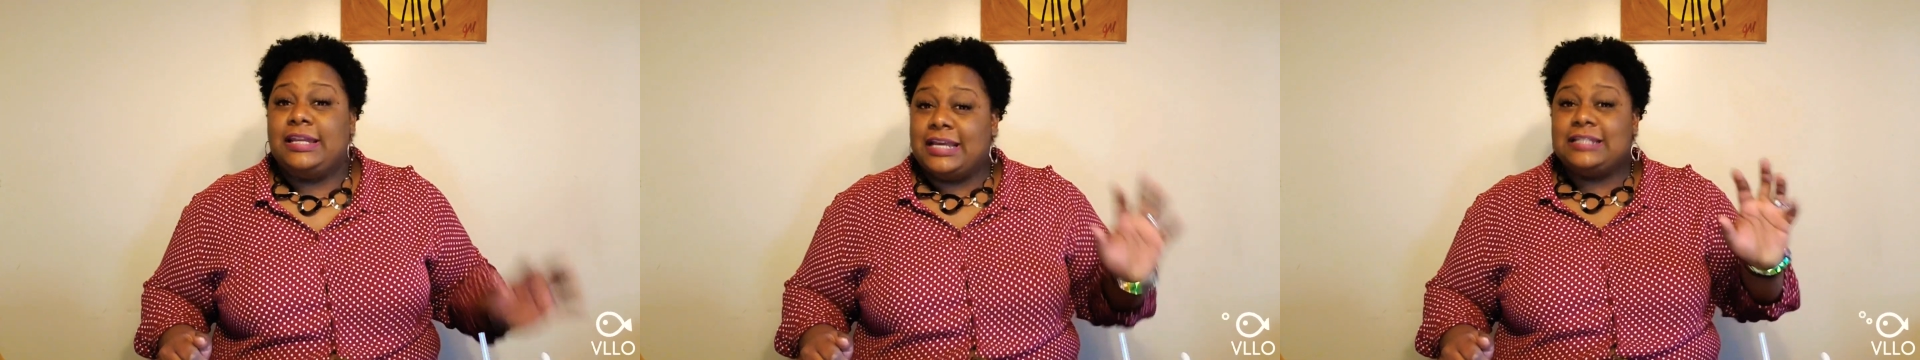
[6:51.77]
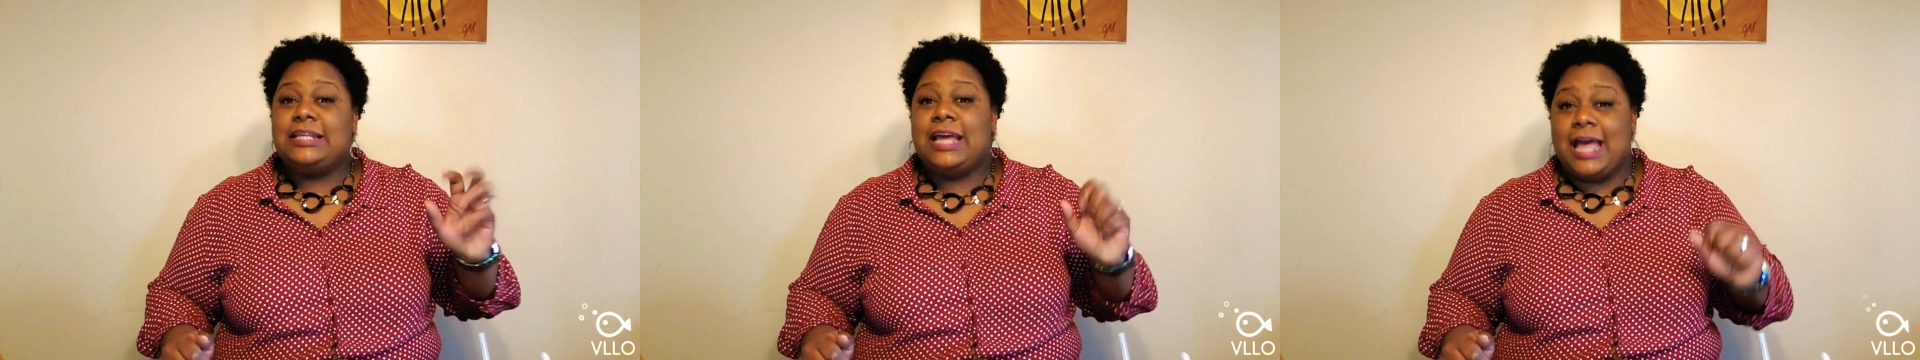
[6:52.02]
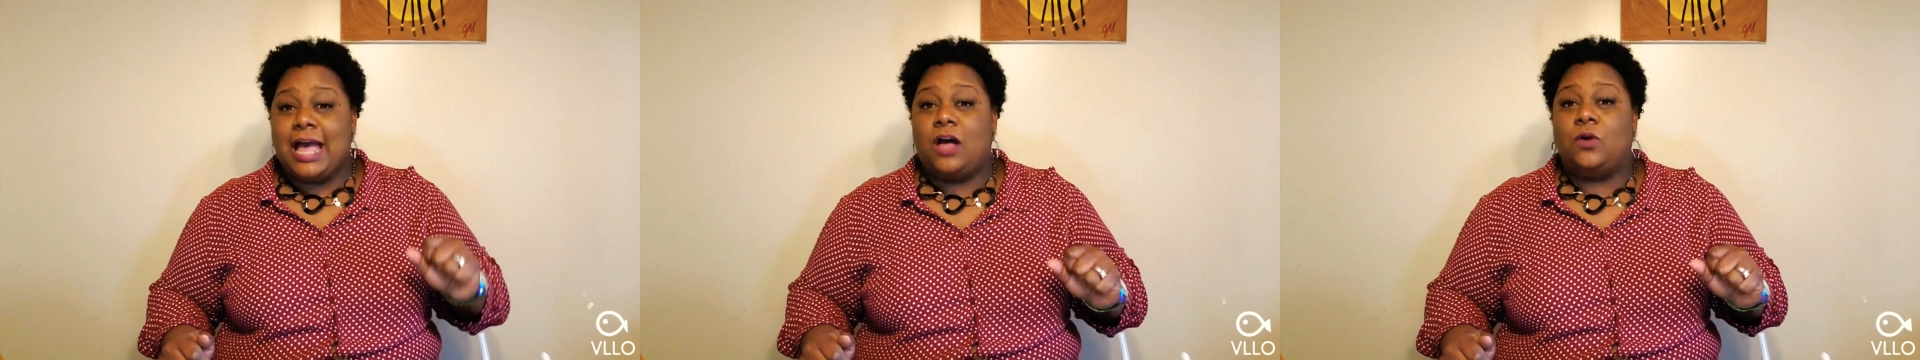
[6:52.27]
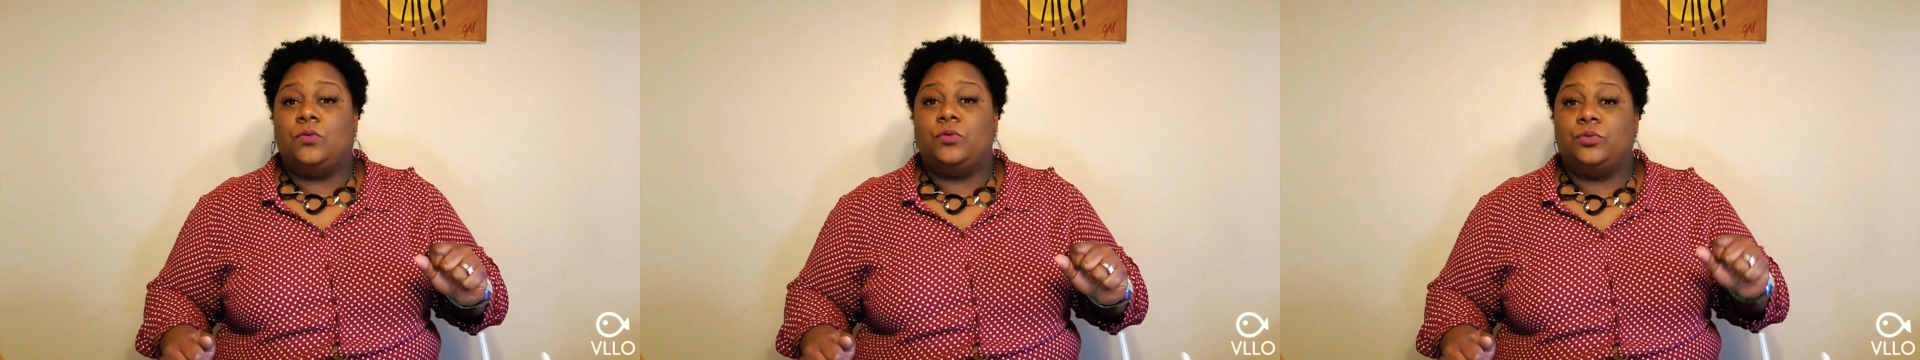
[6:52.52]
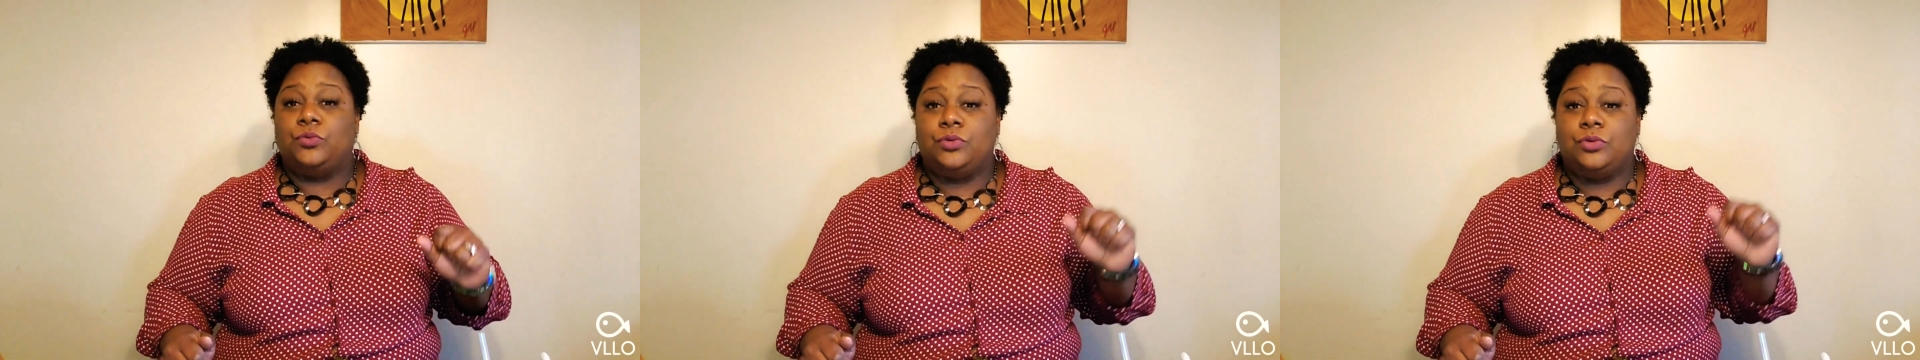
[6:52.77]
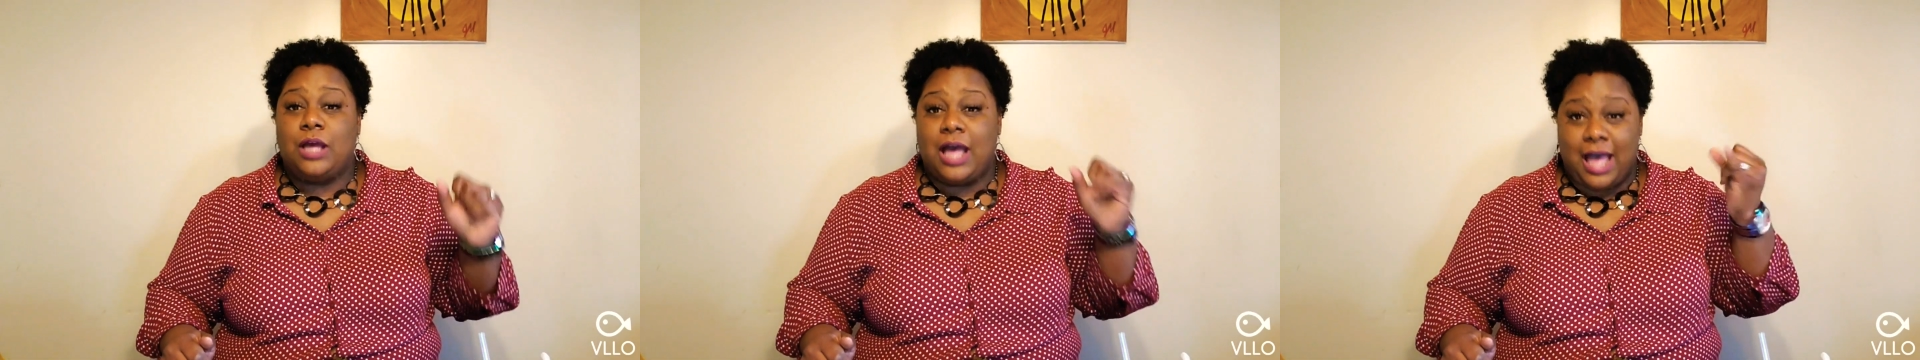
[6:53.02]
That's how
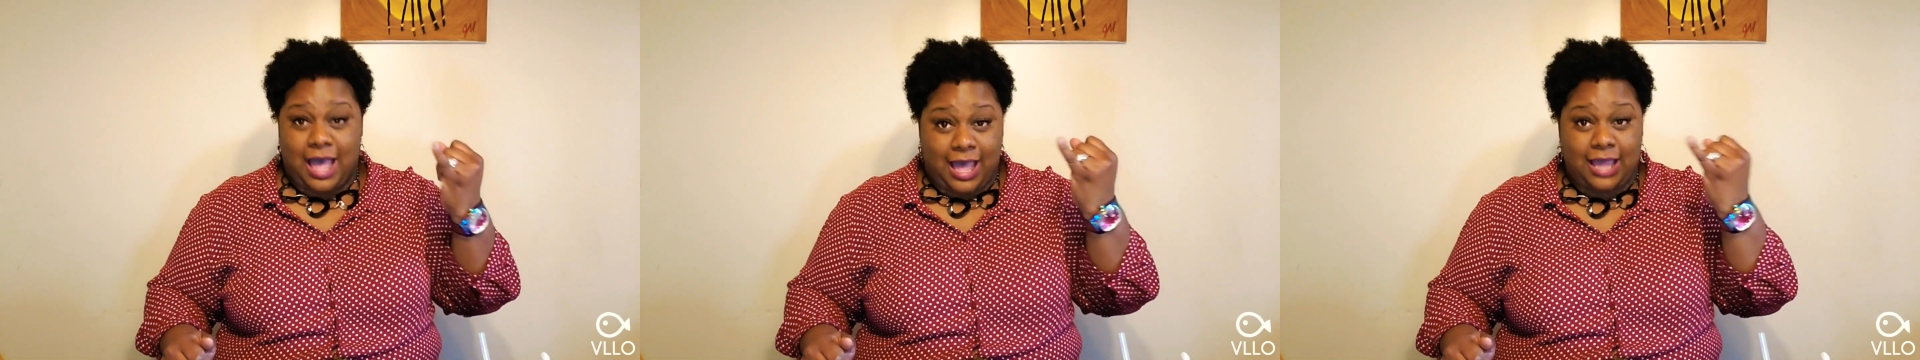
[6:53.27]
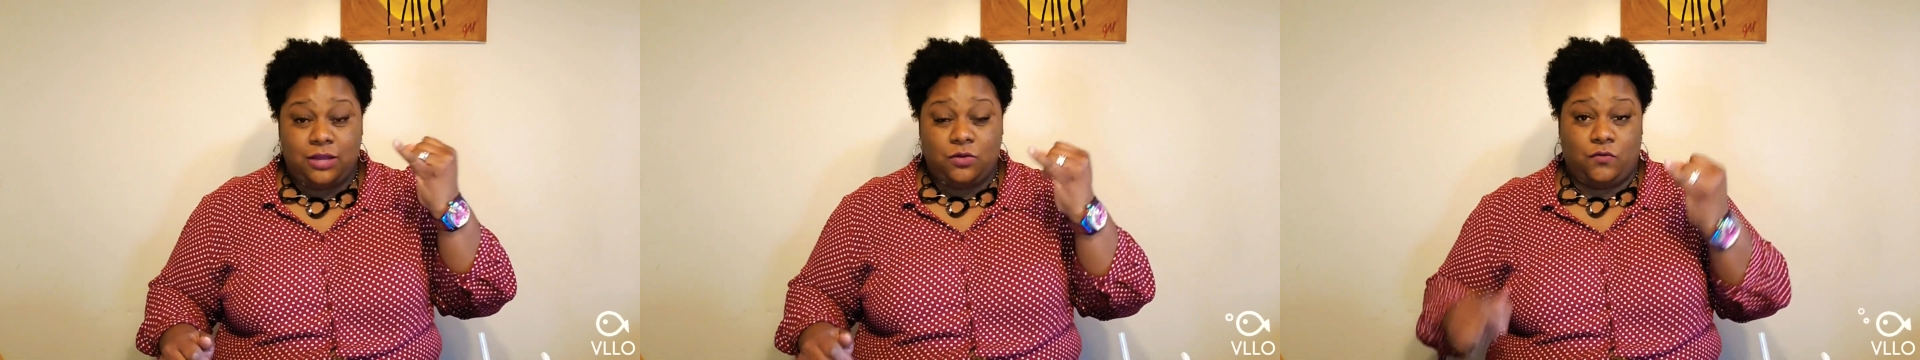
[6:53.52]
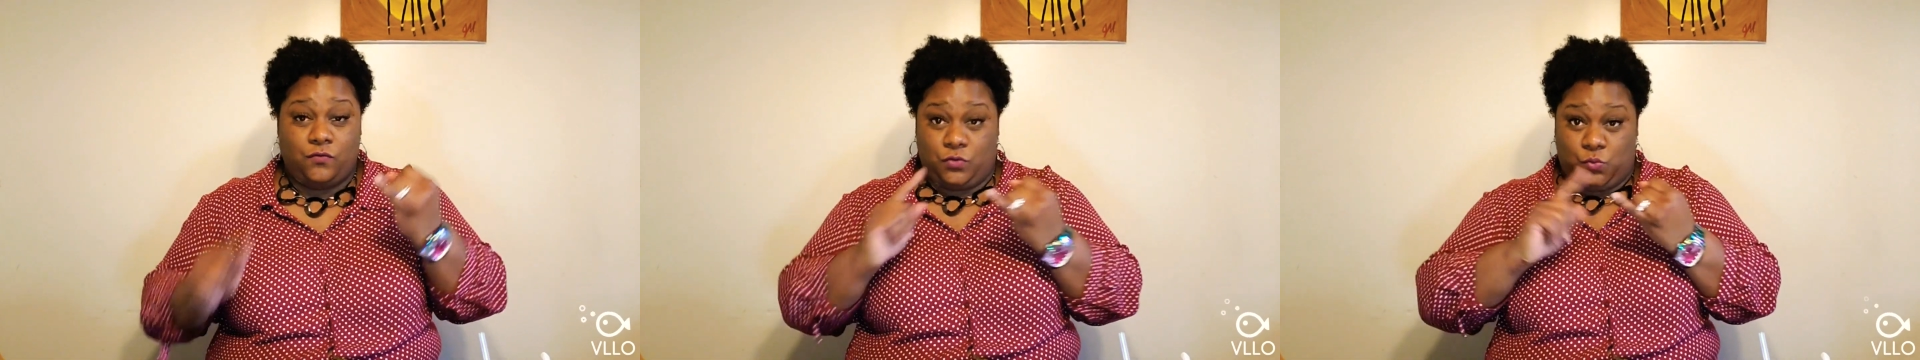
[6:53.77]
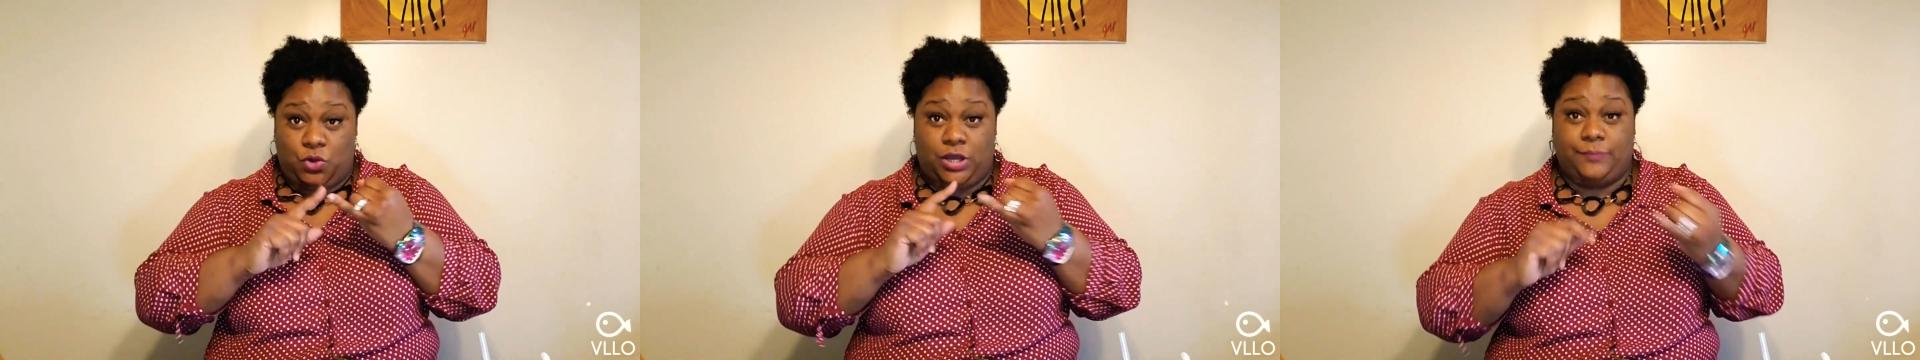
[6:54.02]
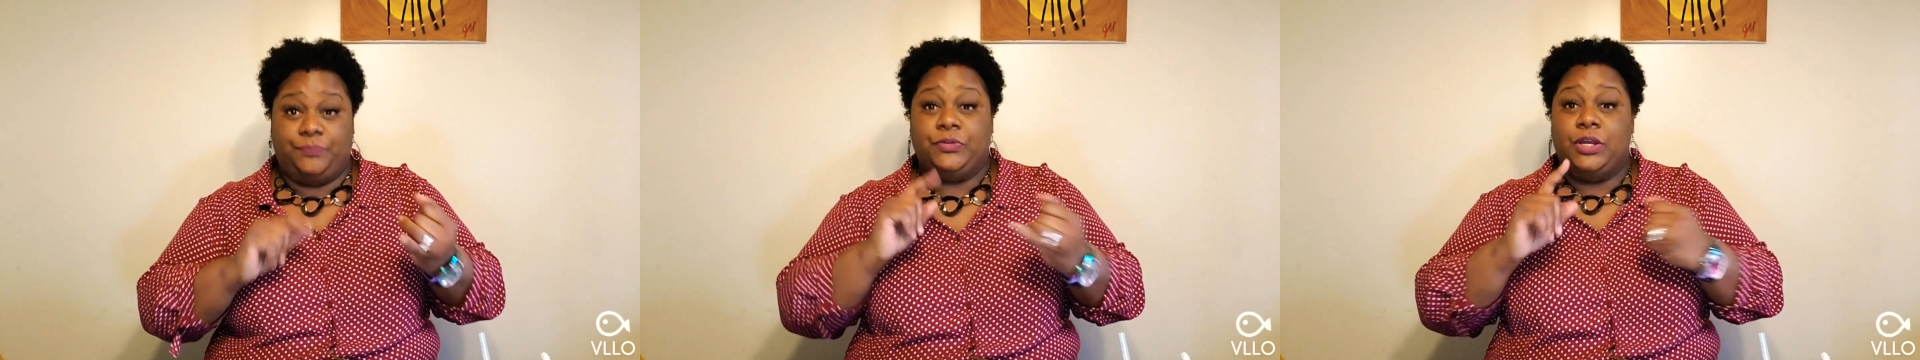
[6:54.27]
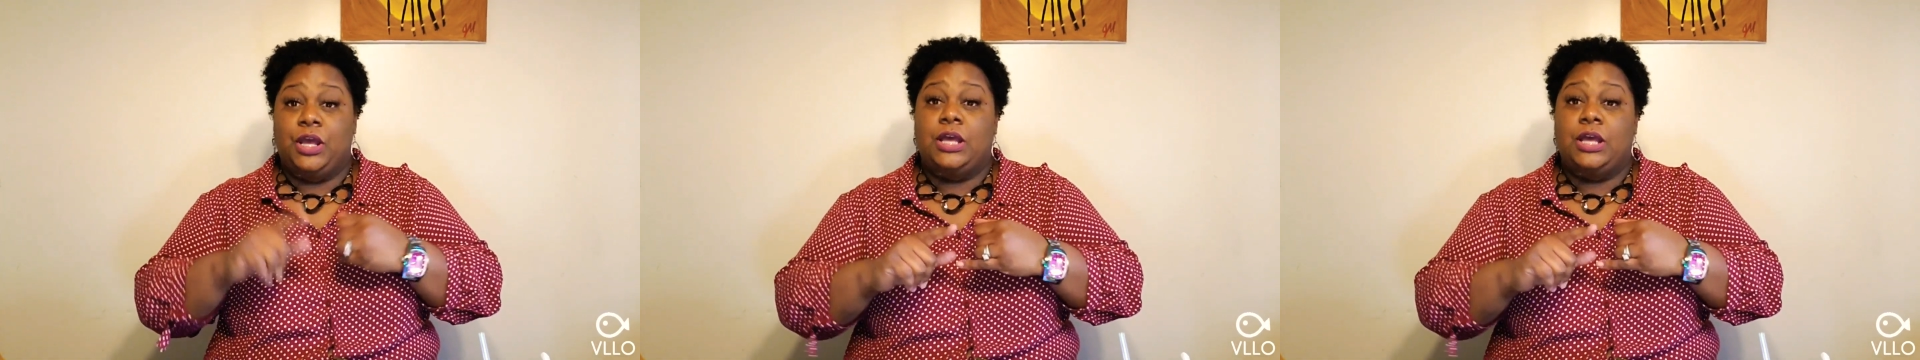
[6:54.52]
I, for one,